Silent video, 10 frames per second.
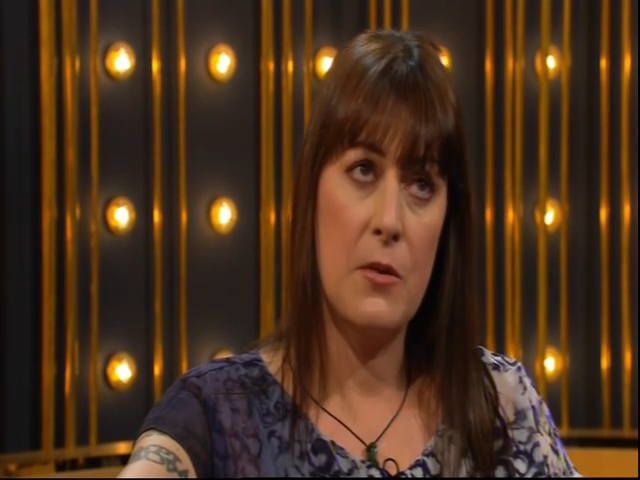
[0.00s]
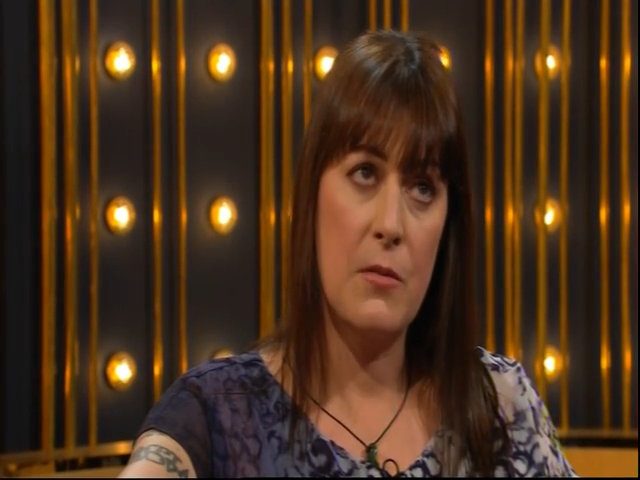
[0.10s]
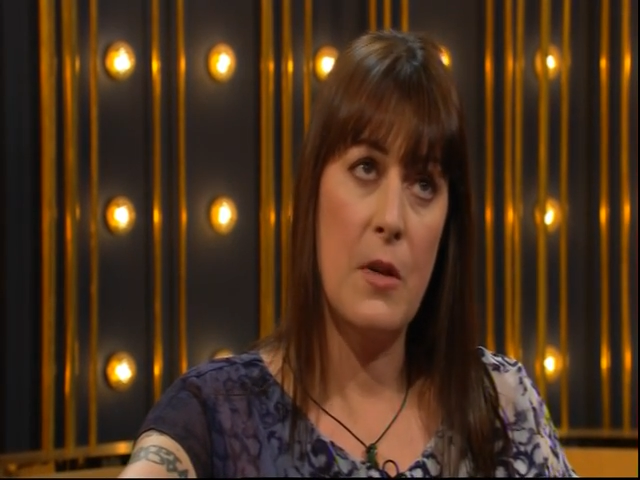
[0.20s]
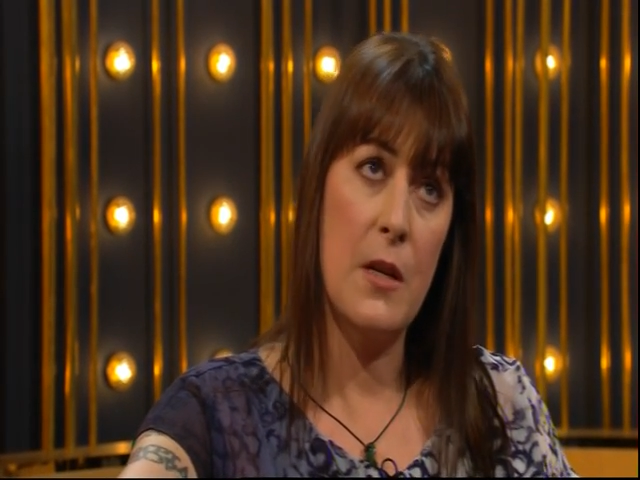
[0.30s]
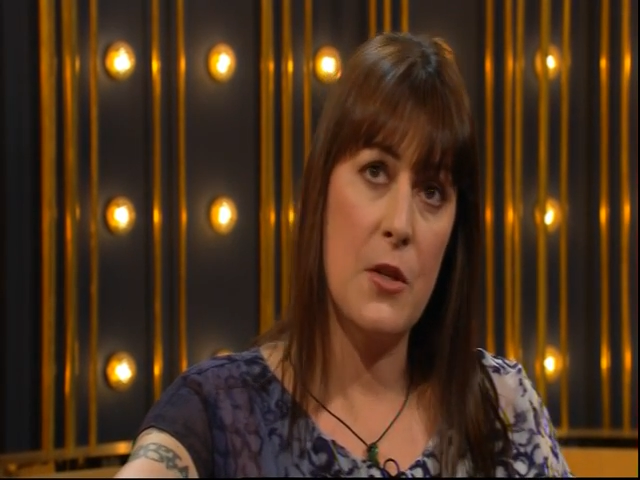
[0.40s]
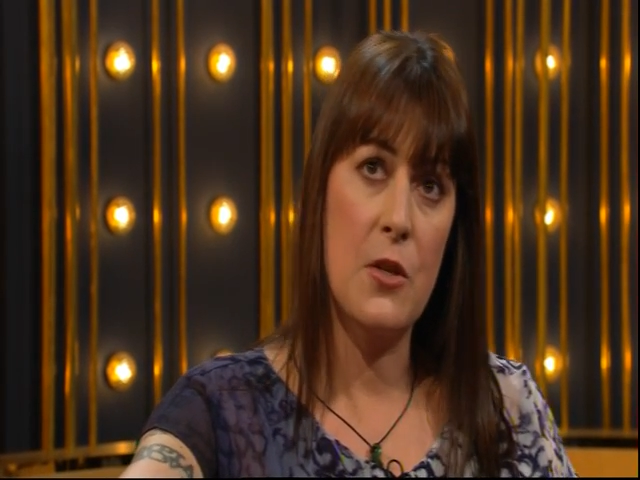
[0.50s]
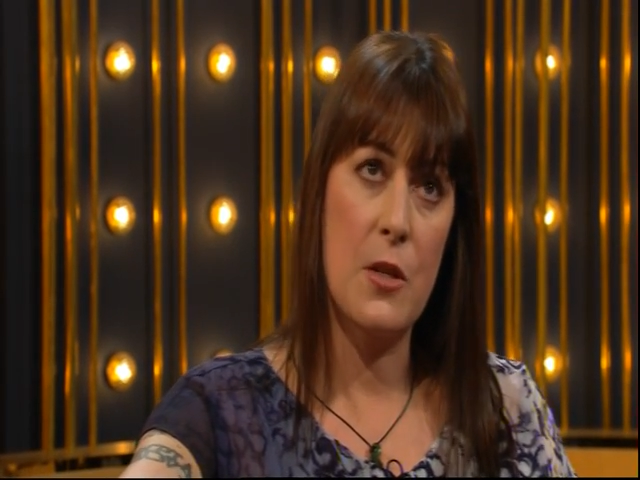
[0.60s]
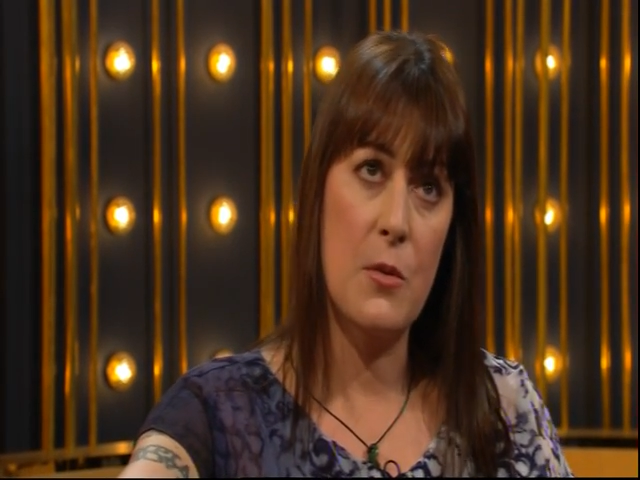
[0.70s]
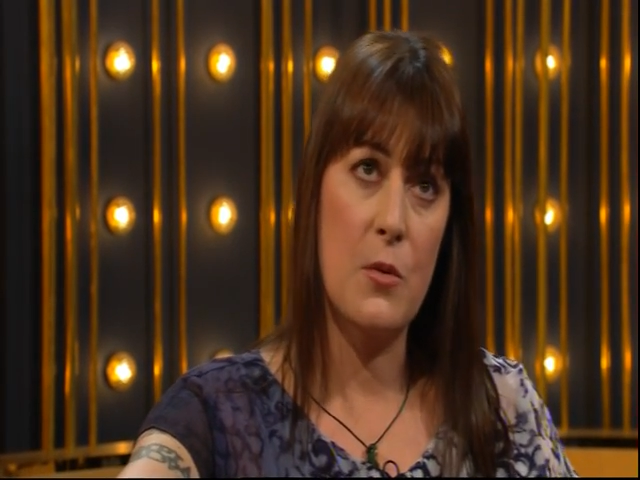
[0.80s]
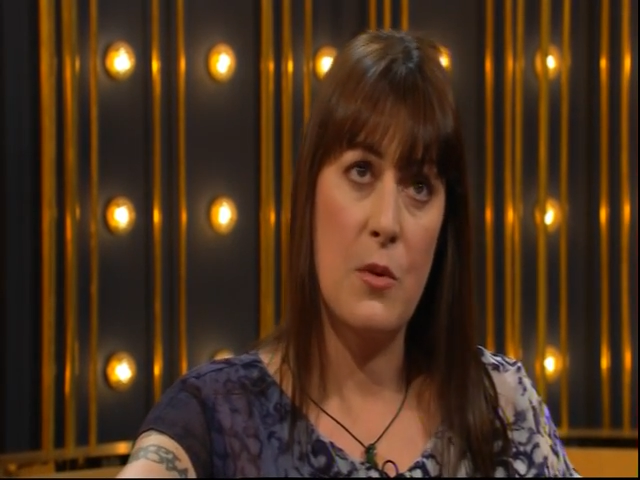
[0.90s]

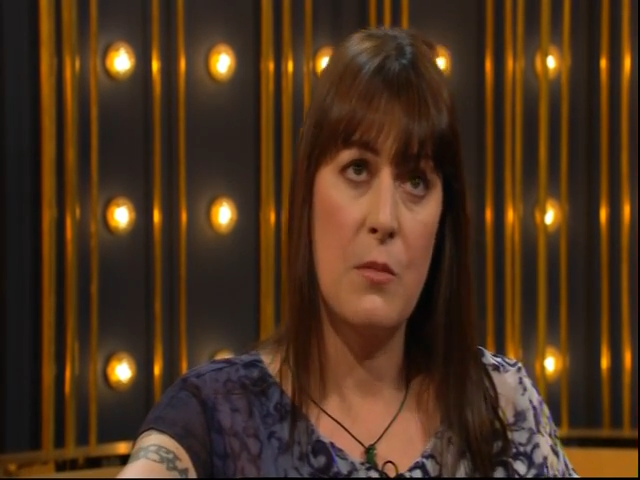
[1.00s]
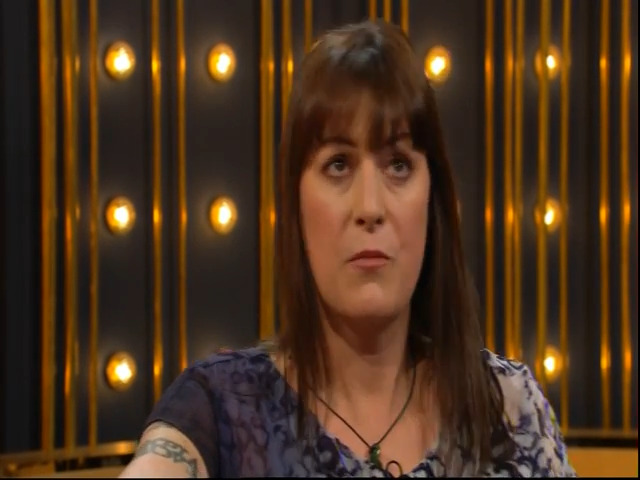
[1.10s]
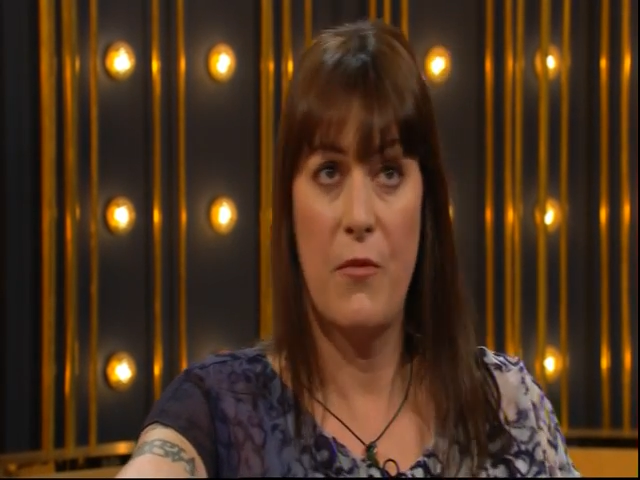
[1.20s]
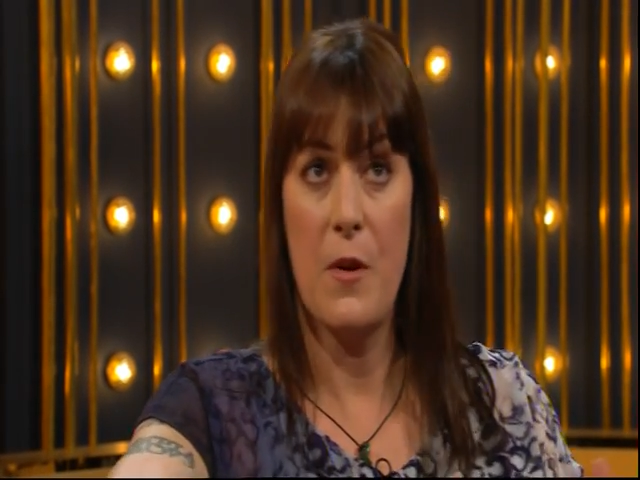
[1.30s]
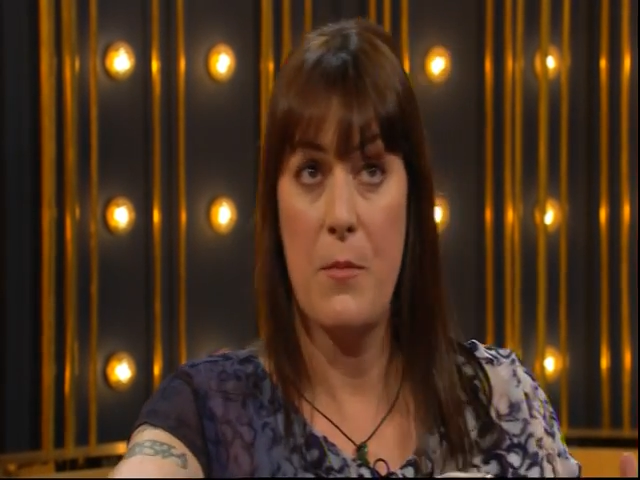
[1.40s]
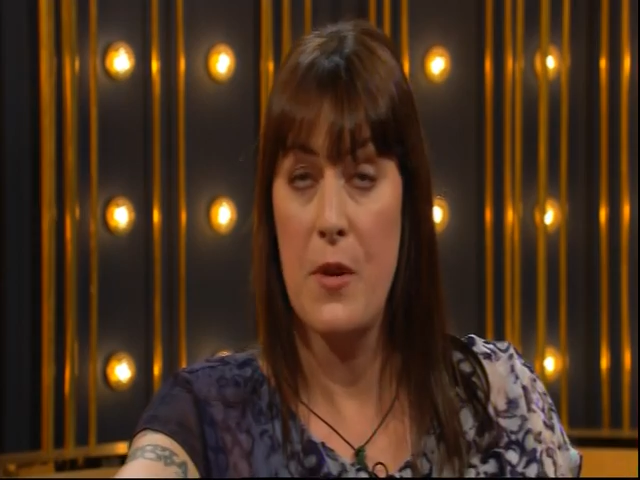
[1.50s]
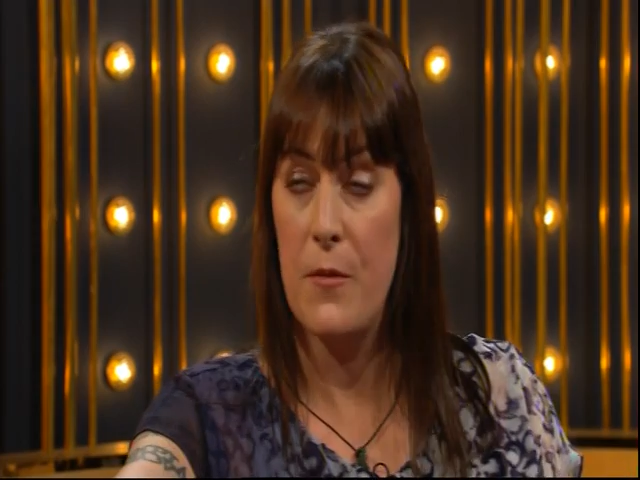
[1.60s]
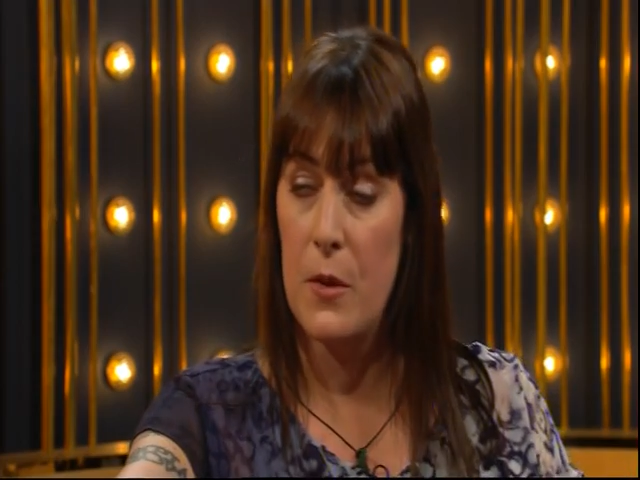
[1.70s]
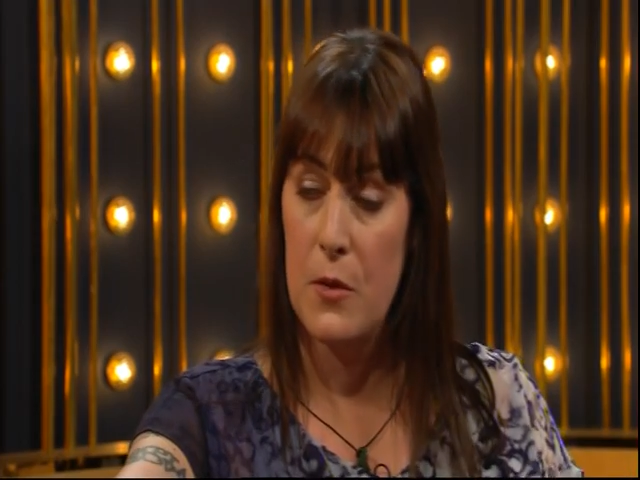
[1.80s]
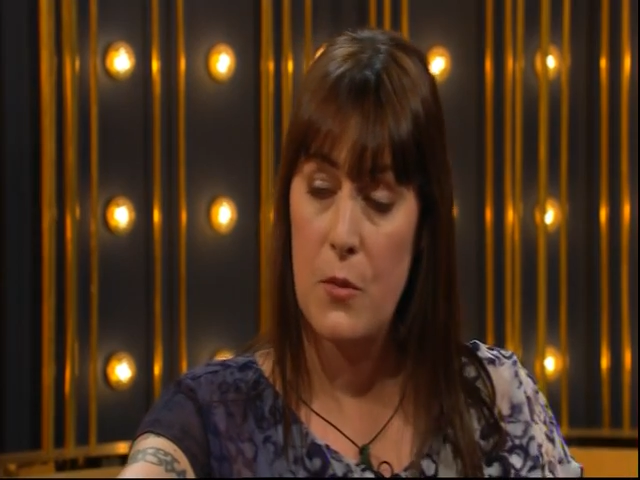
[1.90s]
relationships with very
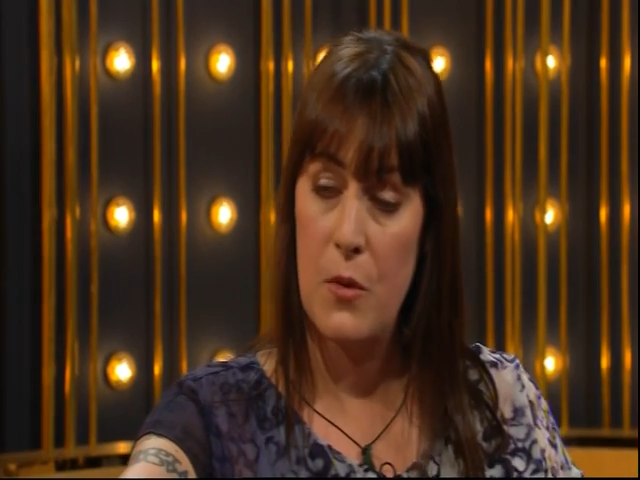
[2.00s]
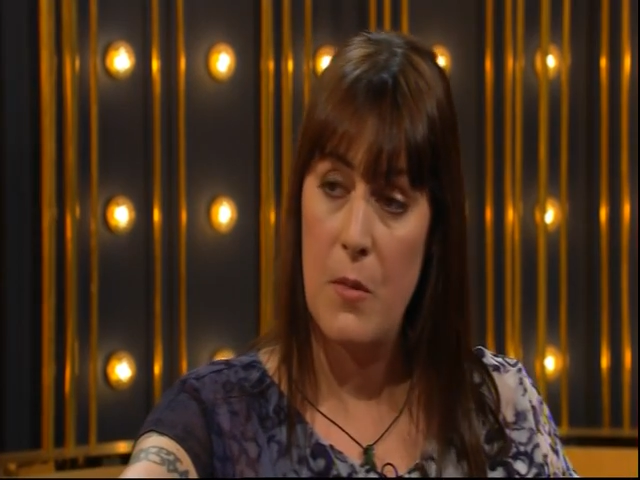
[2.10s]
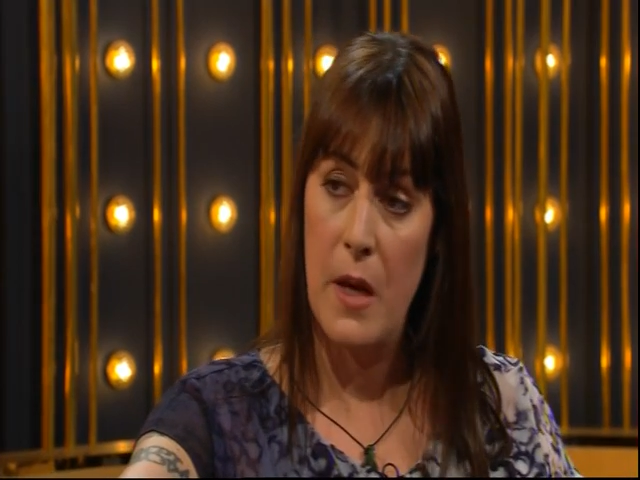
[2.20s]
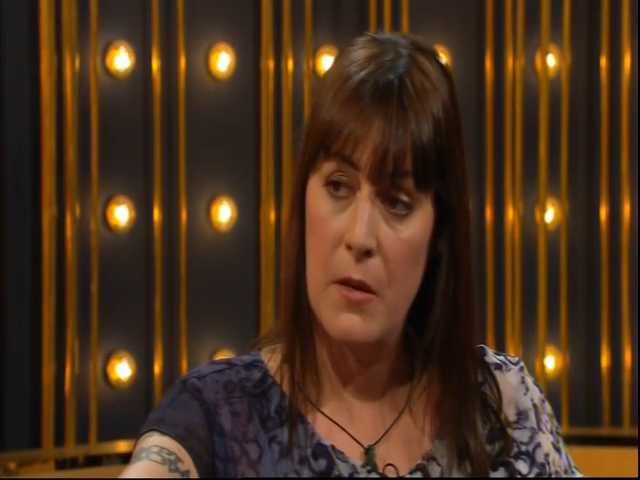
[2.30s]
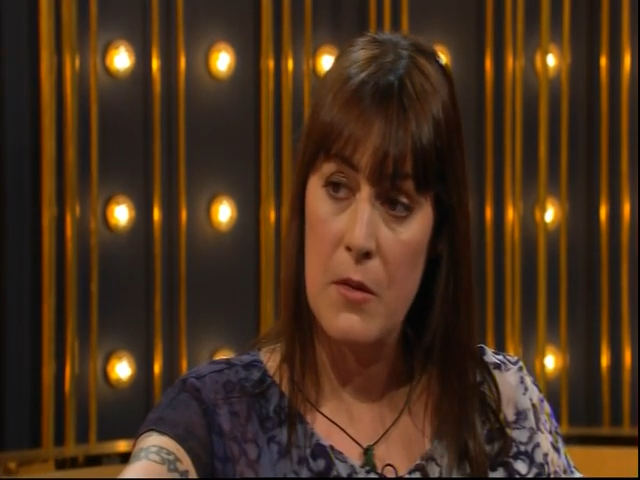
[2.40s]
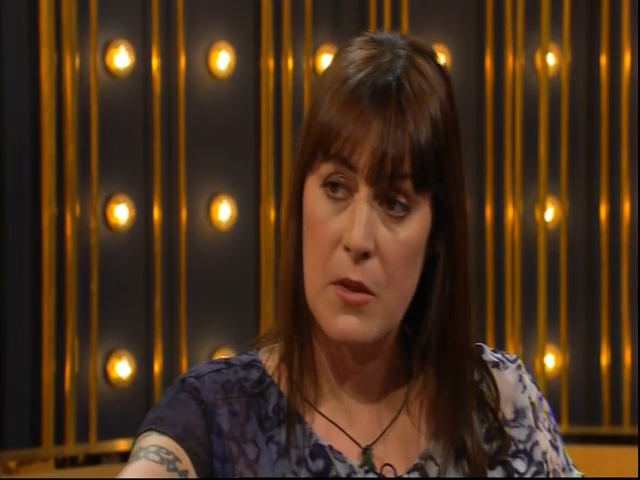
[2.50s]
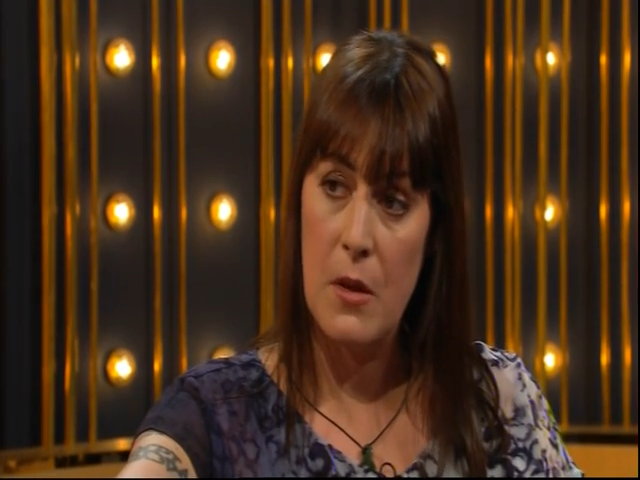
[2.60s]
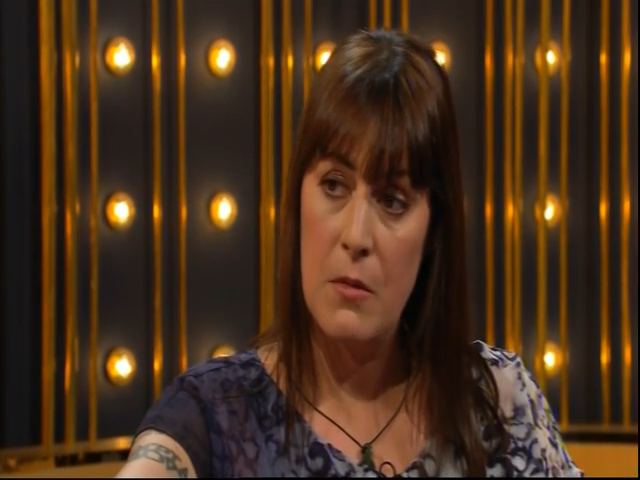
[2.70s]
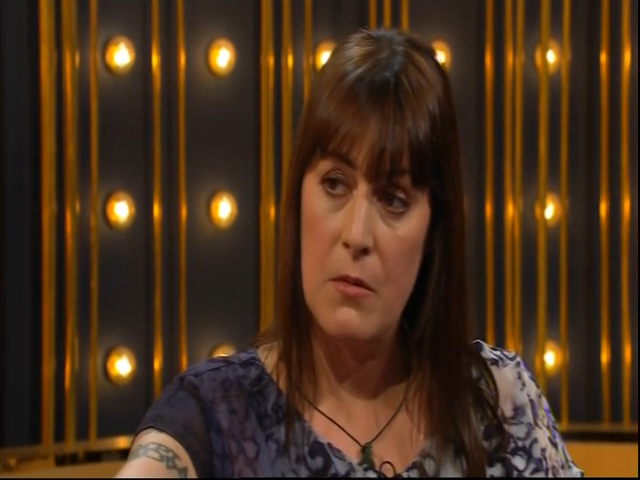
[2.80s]
brief ones with men. So.